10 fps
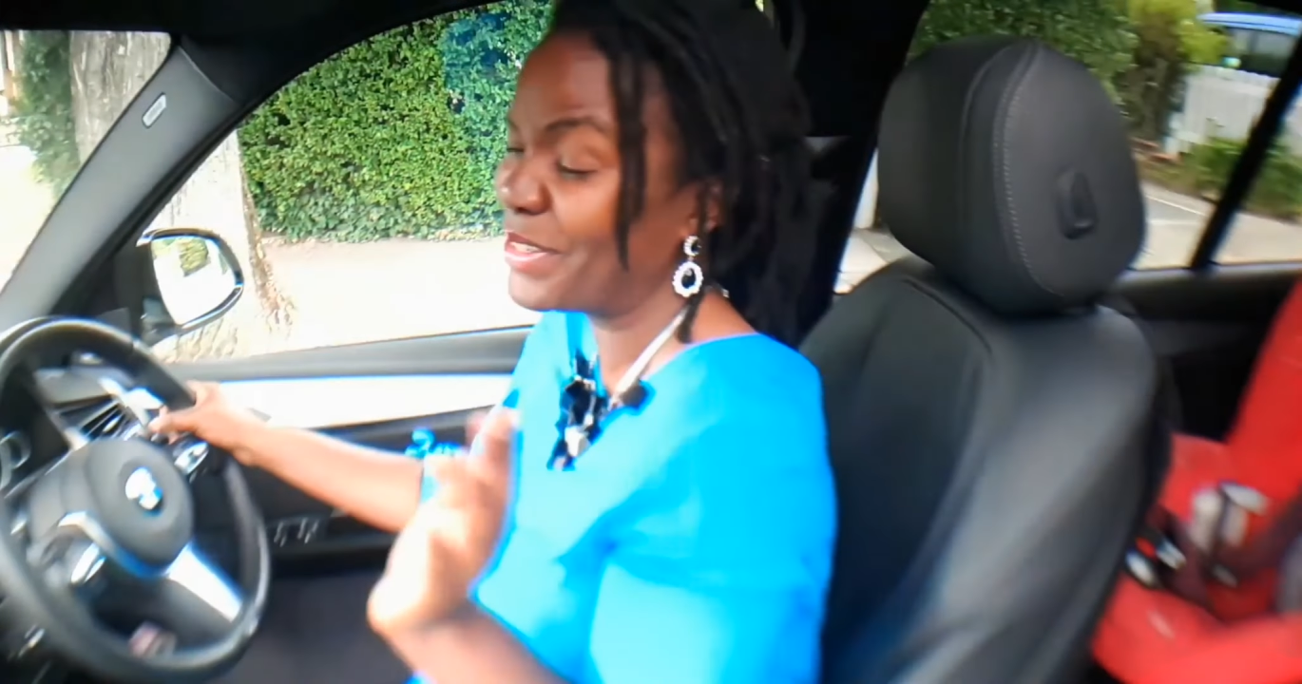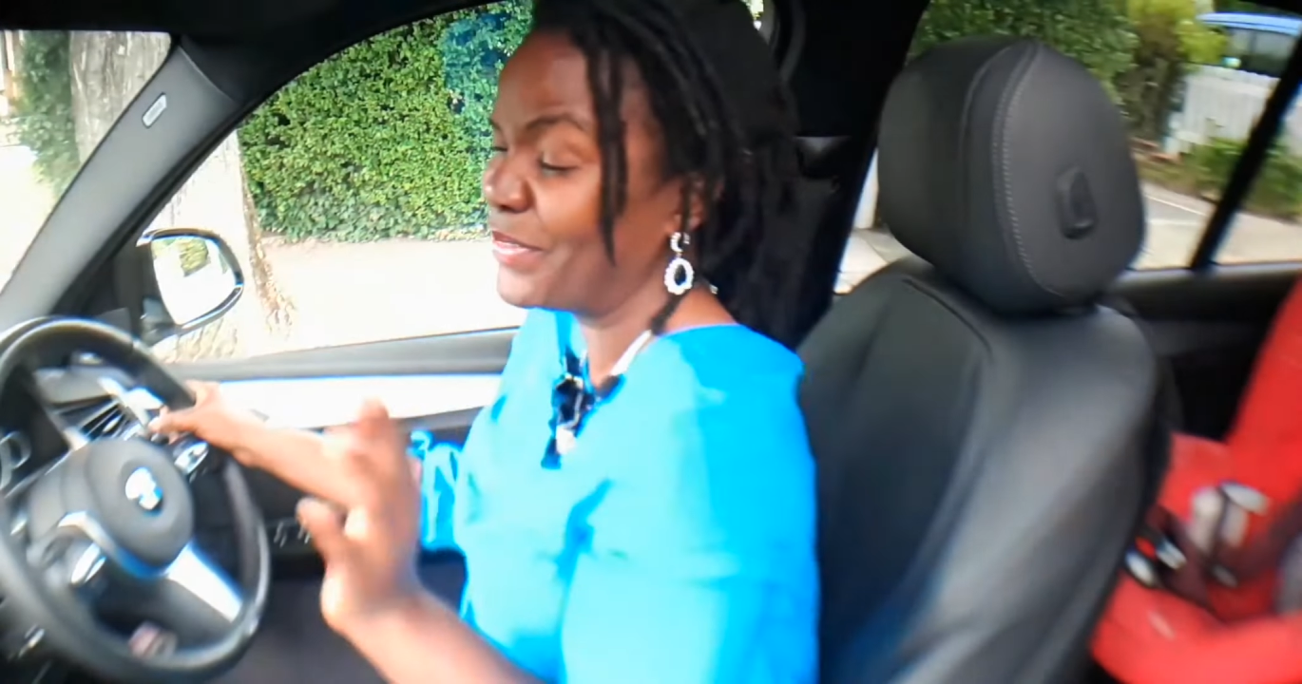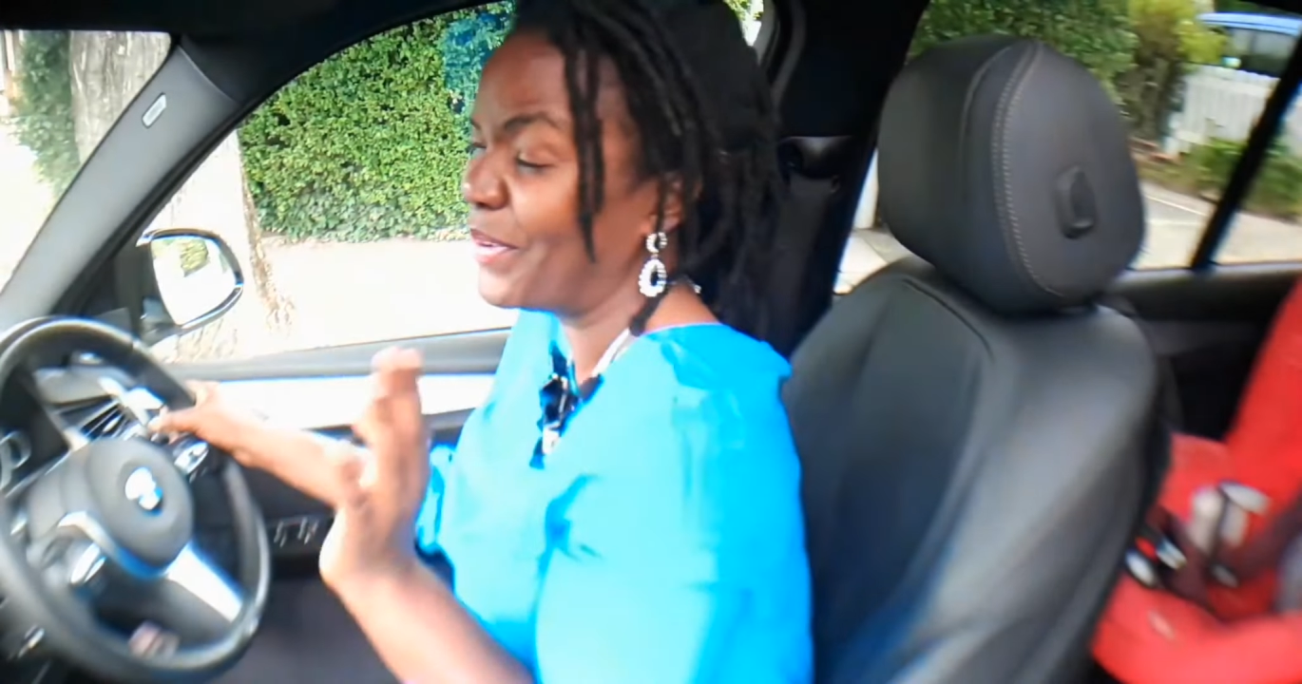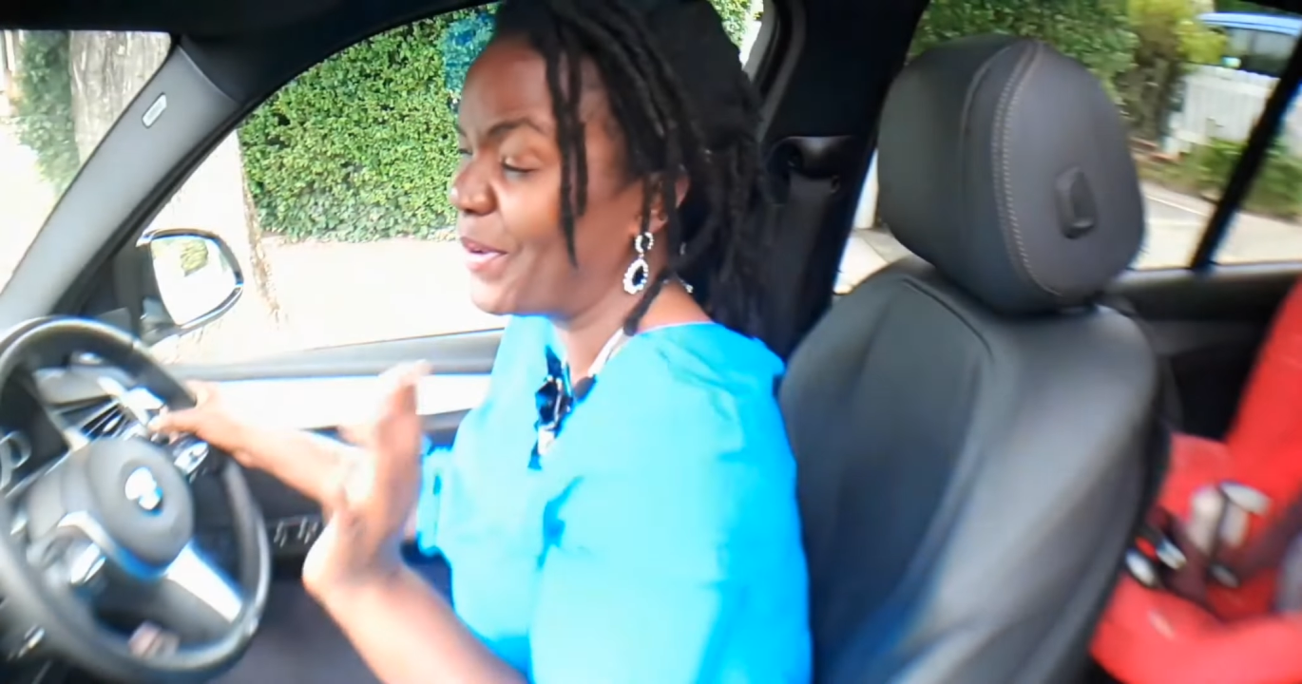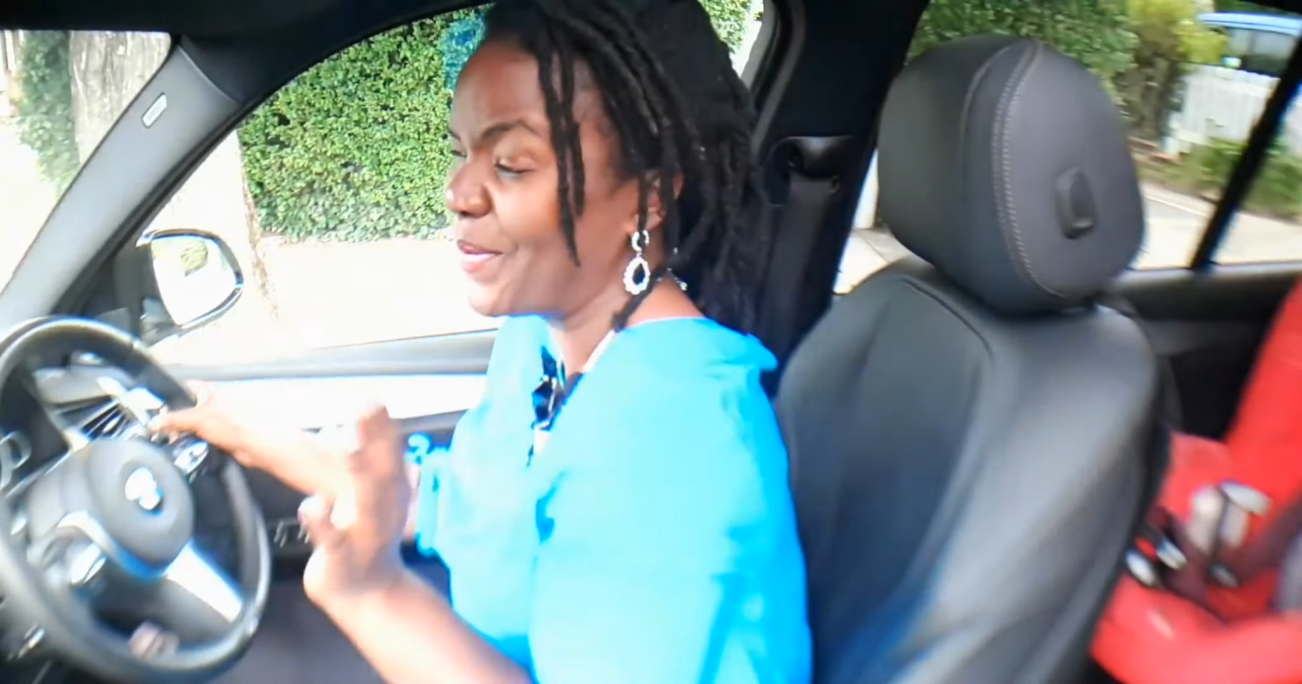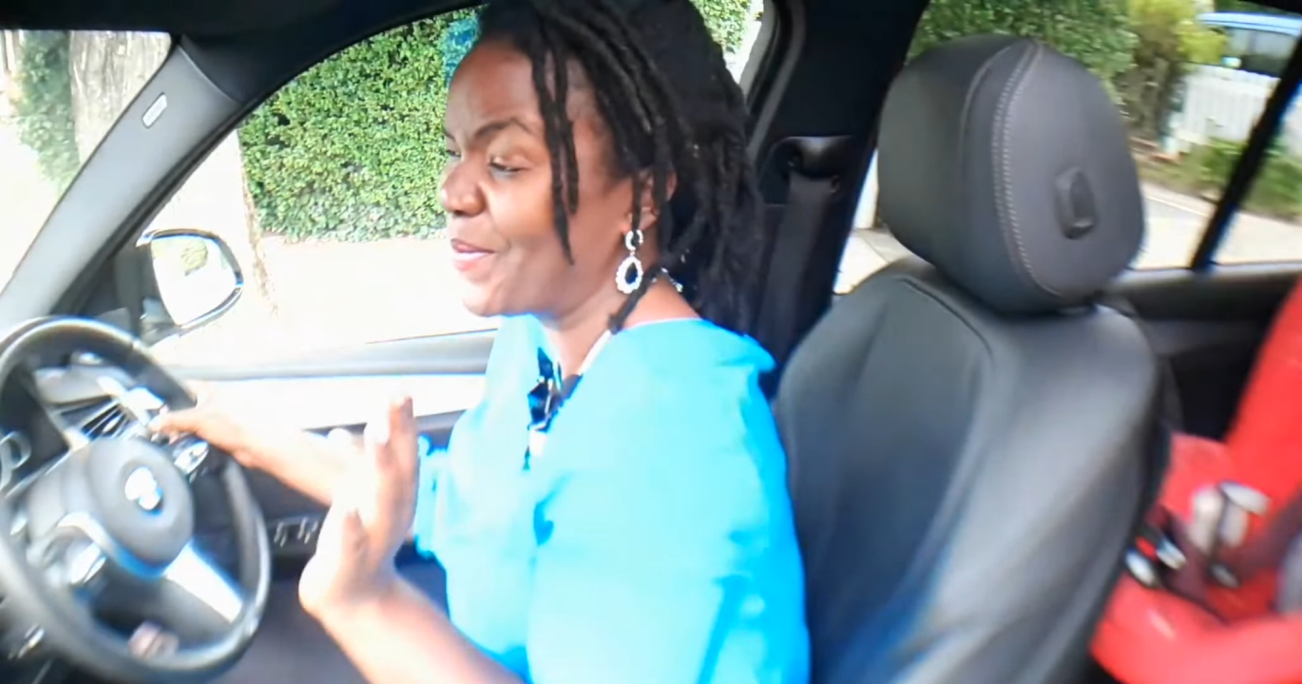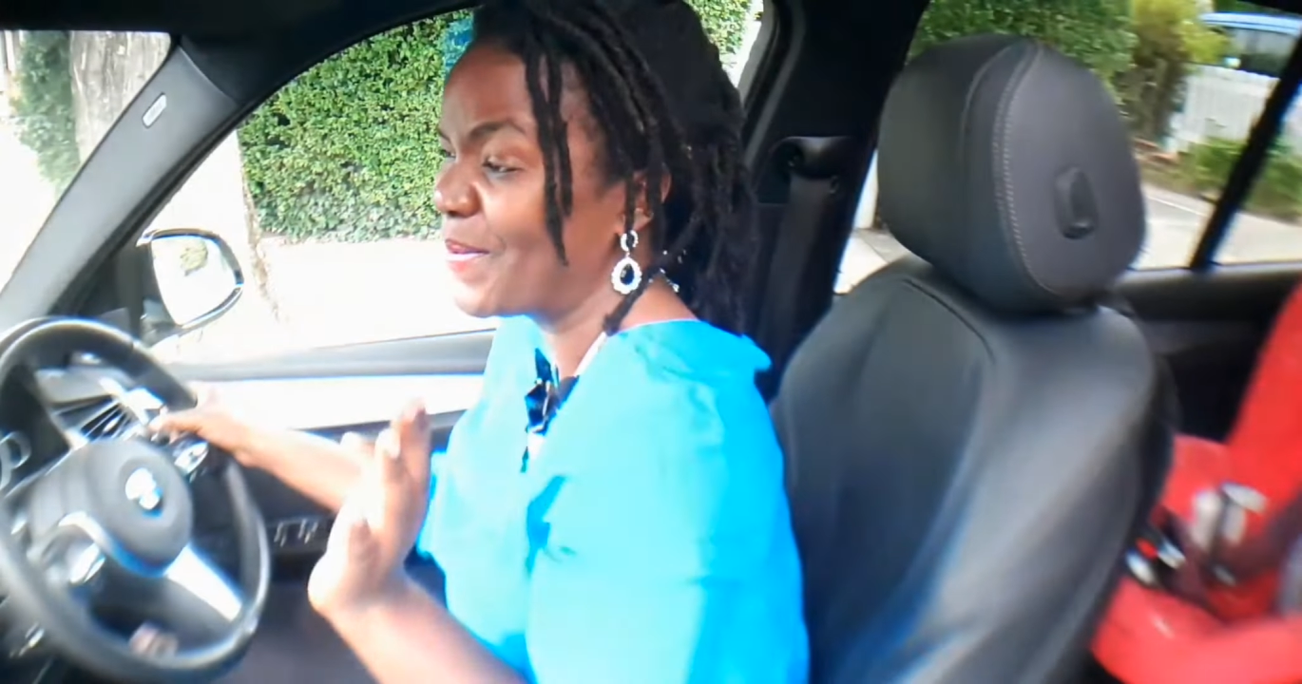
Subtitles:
for